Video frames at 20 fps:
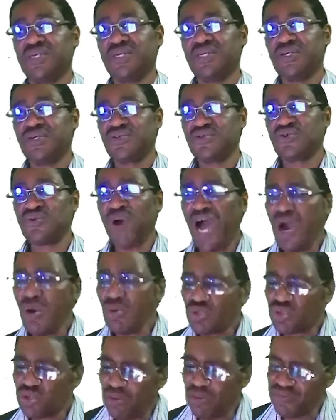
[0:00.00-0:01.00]
So
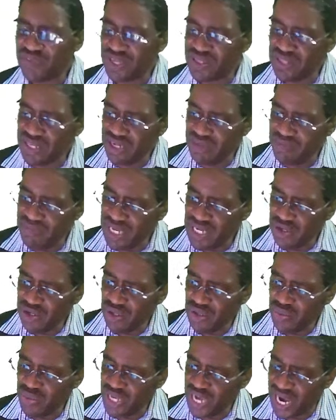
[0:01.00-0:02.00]
out of the 3 million
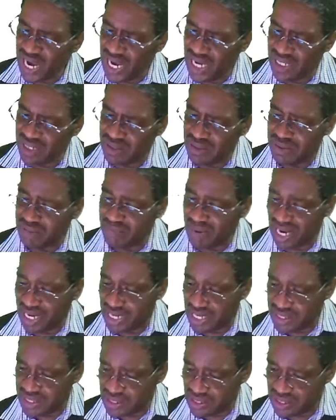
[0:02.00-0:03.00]
we had
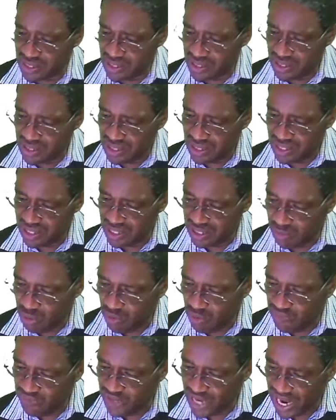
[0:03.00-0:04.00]
balance,
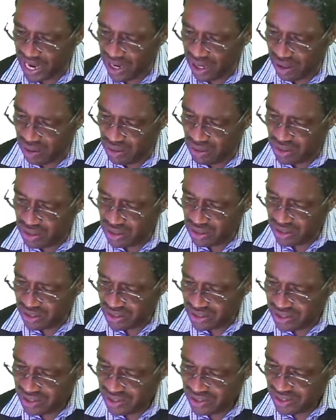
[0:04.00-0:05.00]
remove now
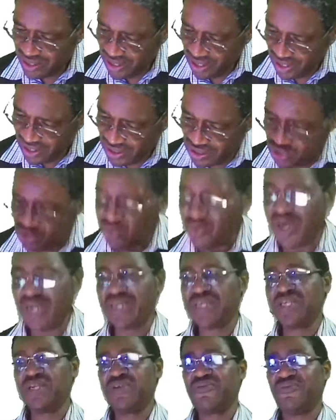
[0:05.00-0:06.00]

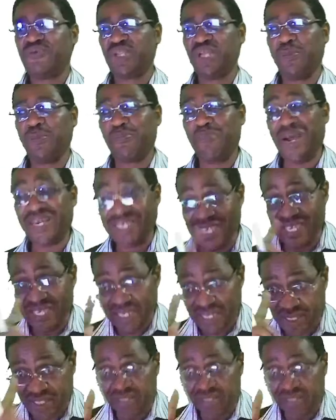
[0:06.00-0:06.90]
200 for the patent.